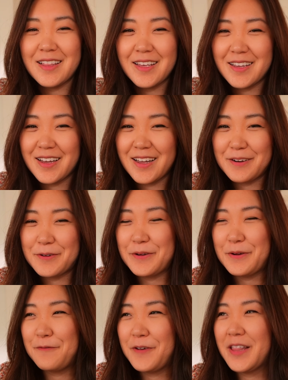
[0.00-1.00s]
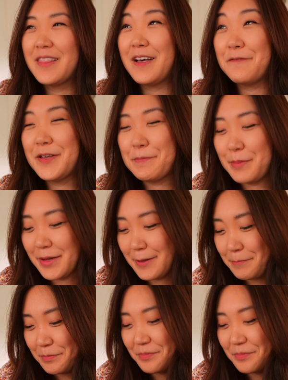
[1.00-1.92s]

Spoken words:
Like I don't know if I love it, but